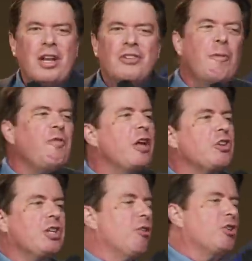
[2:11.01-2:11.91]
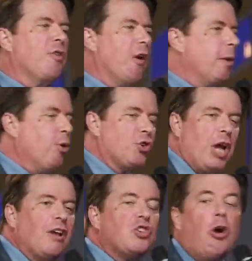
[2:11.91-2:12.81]
Some vegetarians are very
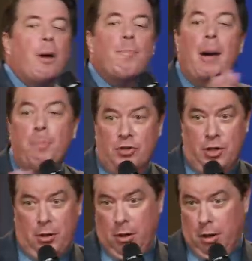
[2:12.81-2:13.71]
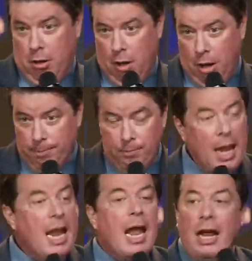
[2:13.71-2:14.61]
pushy. I saw a bumper sticker on a car.
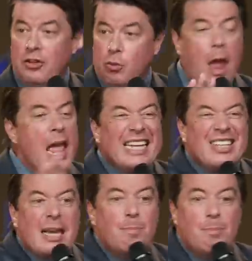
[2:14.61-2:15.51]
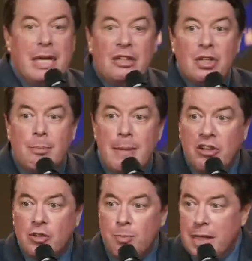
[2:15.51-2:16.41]
I swear. It said, meat
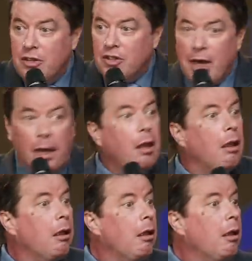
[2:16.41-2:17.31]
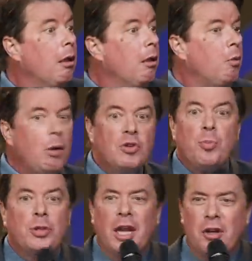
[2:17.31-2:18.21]
makes me sick. Why would
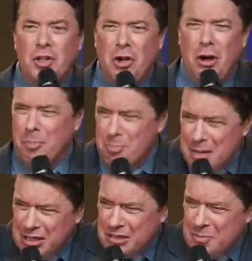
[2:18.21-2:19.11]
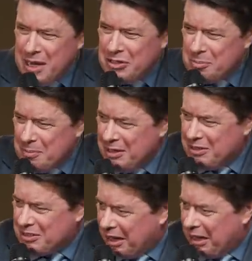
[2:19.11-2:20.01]
you put that on your car? Meat makes me
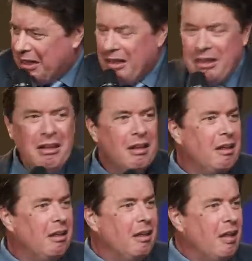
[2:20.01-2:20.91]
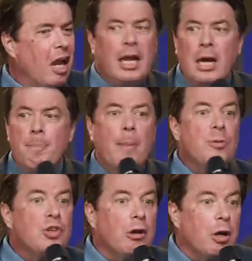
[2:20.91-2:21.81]
sick. I'm gonna get a
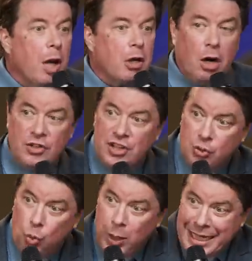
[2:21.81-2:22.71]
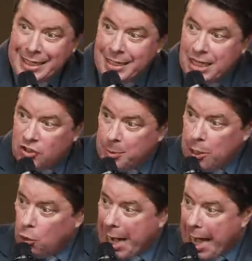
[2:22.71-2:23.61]
bumper sticker on my car that says, wheat gives
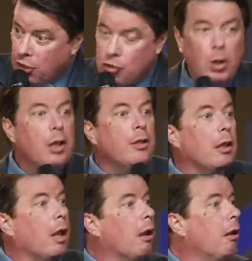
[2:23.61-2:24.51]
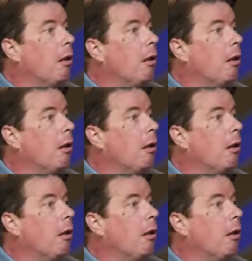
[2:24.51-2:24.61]
me a rash. What do you think of that?